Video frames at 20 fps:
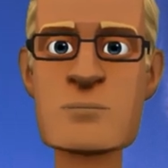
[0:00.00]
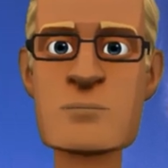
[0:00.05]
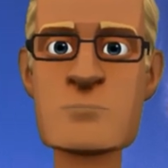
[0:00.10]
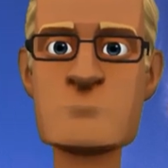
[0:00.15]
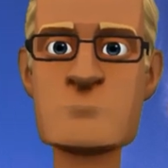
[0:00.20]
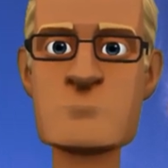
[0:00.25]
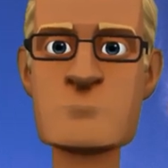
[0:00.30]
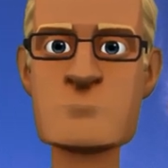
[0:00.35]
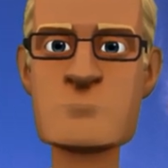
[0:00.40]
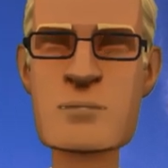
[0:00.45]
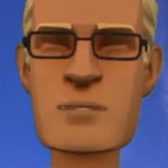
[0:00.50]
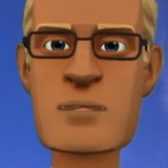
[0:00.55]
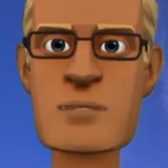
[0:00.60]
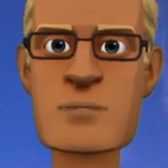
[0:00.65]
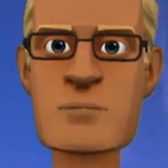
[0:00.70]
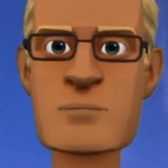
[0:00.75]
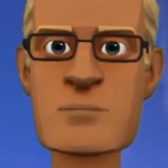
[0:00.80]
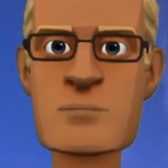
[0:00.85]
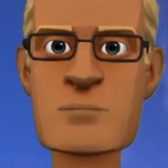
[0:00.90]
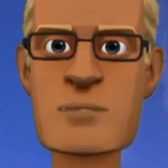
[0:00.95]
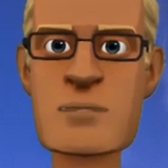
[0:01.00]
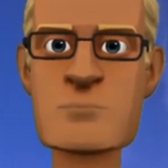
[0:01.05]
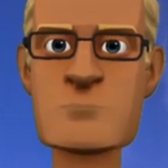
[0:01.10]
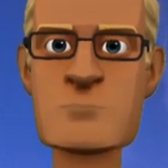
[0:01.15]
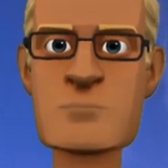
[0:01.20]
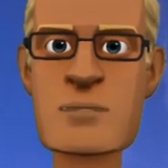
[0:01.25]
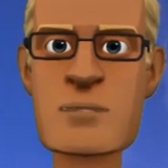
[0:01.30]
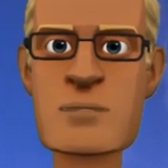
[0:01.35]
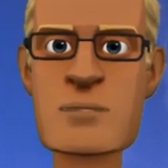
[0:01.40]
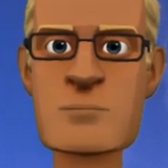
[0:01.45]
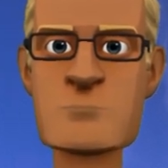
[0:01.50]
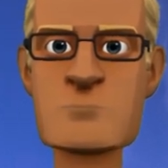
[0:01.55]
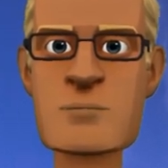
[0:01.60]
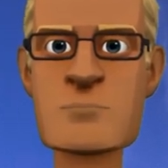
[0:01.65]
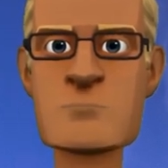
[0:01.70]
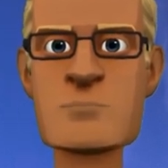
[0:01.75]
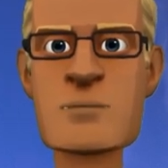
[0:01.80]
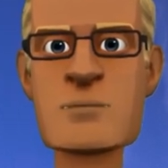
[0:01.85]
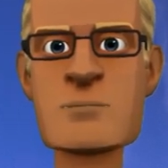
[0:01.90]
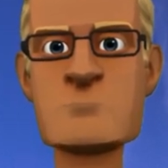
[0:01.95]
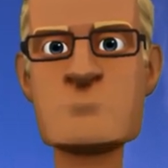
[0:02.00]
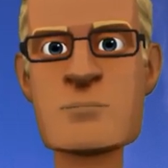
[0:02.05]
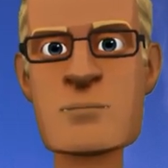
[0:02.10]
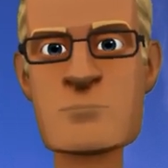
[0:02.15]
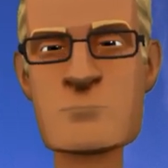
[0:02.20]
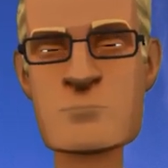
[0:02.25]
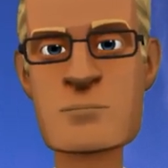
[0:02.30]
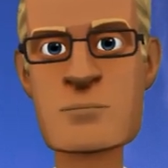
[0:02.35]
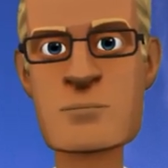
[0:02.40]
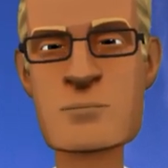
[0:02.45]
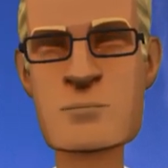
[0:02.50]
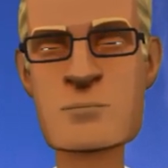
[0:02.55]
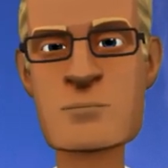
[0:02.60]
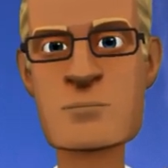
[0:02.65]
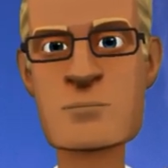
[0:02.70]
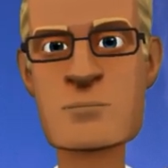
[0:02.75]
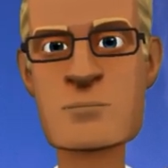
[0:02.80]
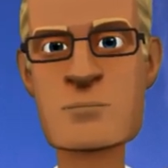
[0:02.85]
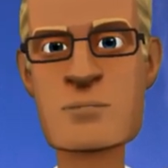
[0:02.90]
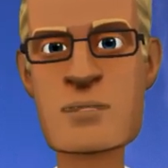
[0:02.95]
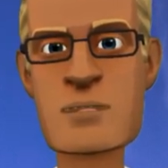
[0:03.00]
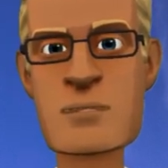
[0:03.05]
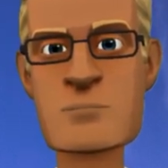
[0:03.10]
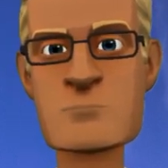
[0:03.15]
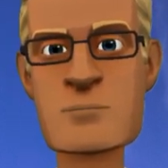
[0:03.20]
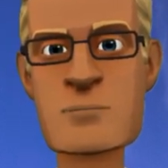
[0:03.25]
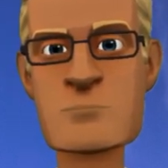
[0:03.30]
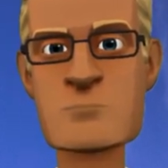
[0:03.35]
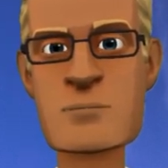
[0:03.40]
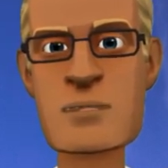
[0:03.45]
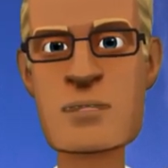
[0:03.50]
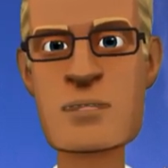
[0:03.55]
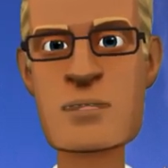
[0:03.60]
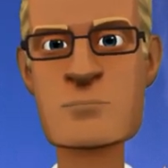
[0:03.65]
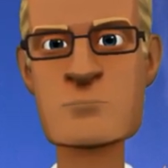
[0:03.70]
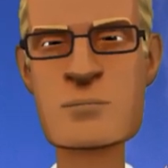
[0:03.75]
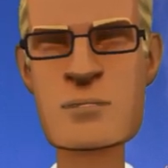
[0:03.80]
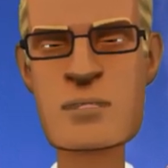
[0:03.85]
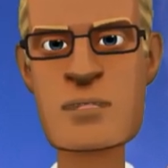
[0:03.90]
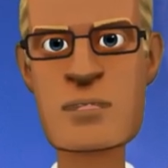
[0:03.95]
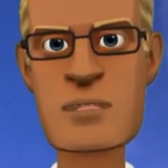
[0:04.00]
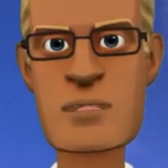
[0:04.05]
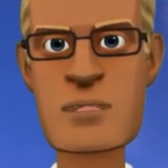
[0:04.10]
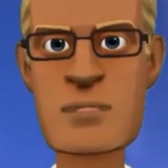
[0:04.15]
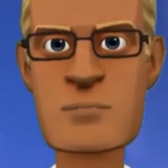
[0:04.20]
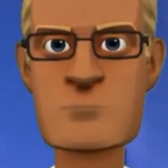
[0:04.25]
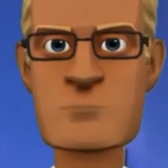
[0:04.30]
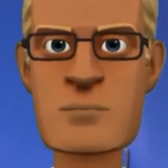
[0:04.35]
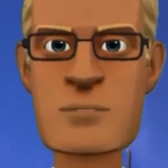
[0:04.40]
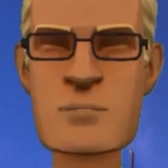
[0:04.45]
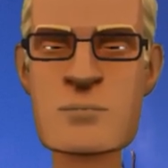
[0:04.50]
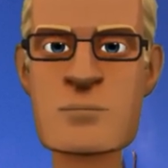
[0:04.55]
We read it in Titus 1 2. God cannot lie.